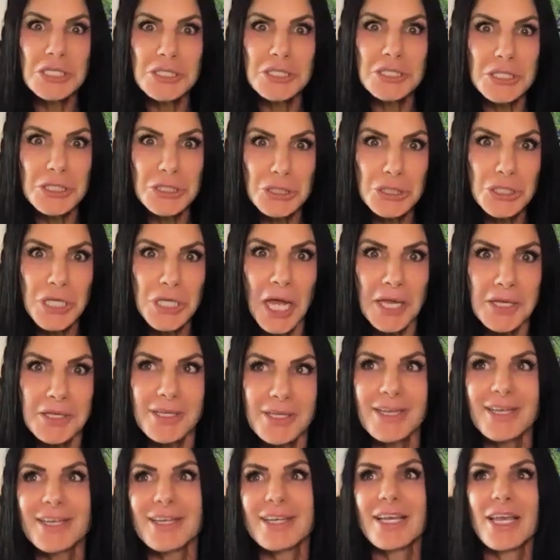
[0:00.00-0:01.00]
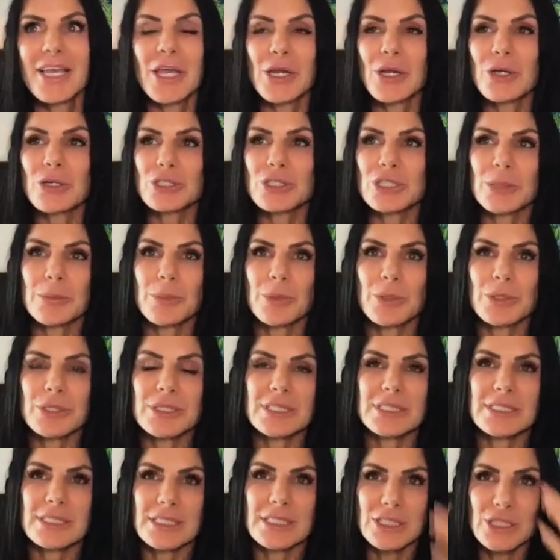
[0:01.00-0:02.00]
is legit.
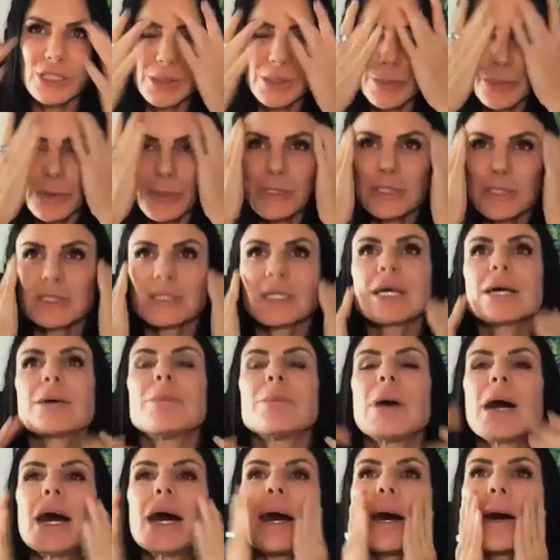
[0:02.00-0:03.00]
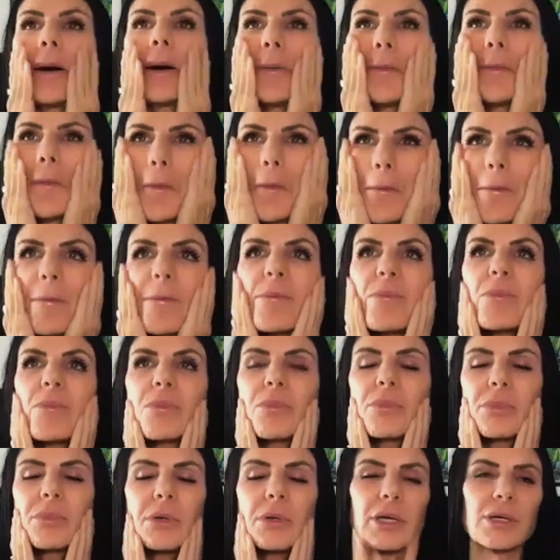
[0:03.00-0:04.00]
She put some,
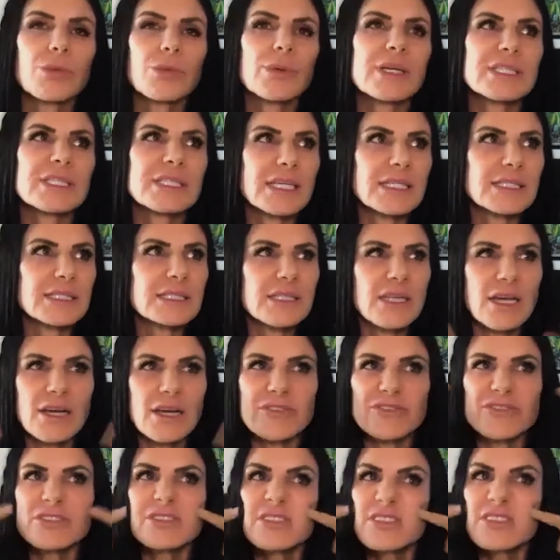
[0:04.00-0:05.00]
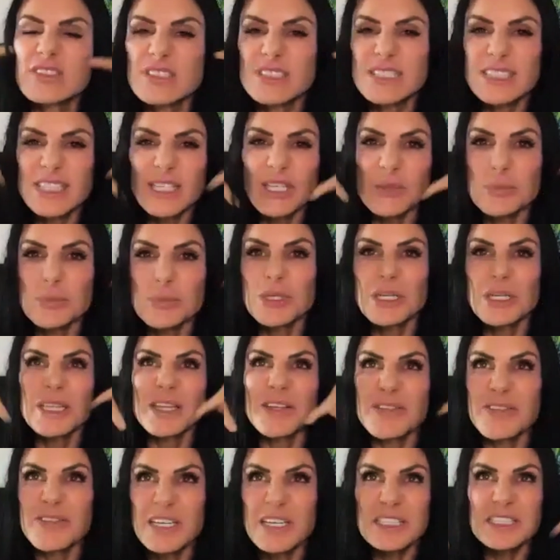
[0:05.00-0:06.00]
what is that stuff that you put in
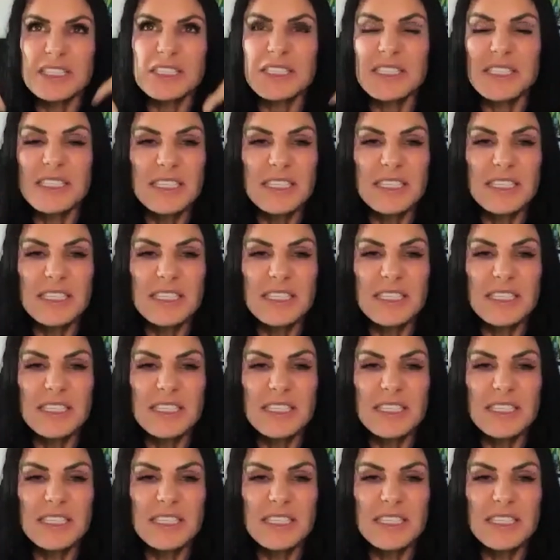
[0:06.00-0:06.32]
the face?